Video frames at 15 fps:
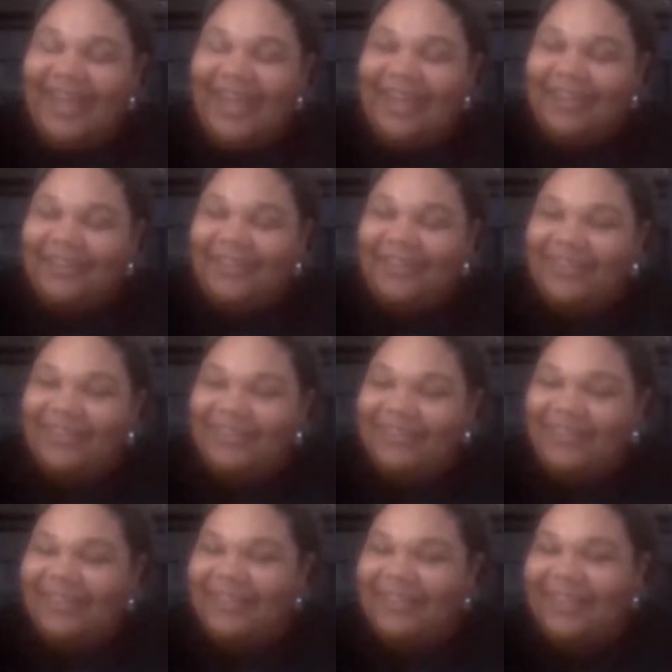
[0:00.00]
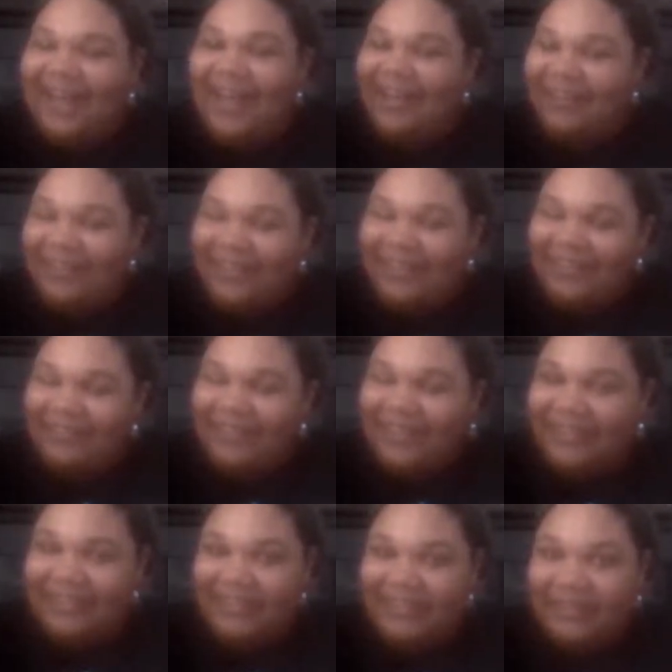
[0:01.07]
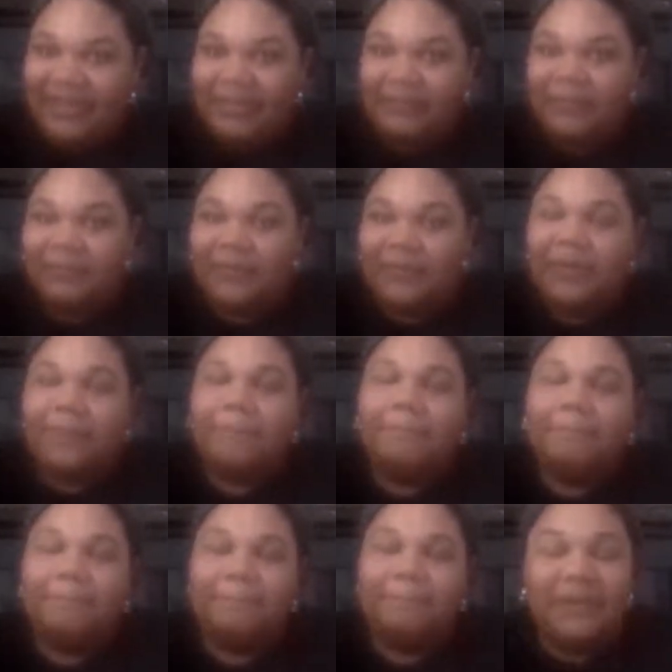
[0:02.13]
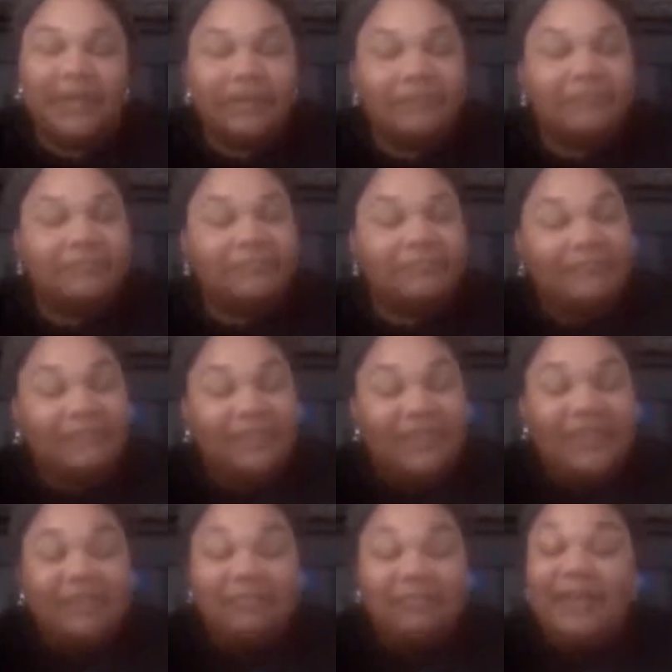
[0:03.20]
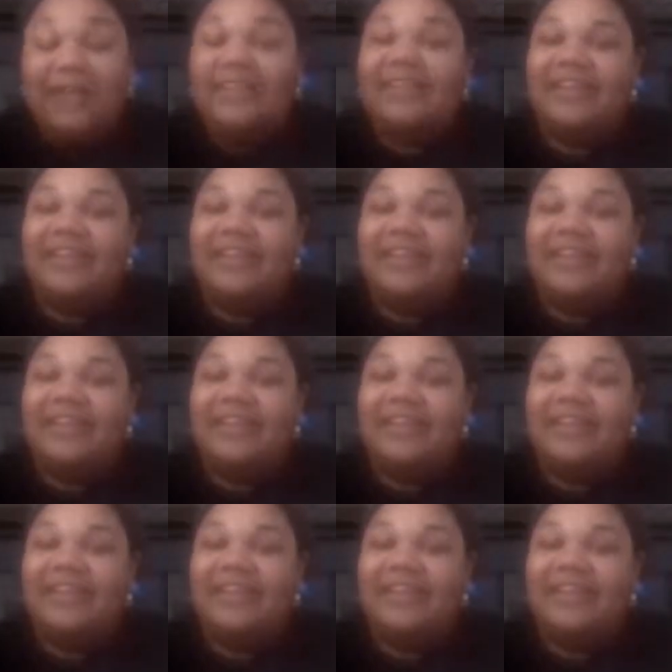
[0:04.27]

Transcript: I don't want him to feel some type of way. But my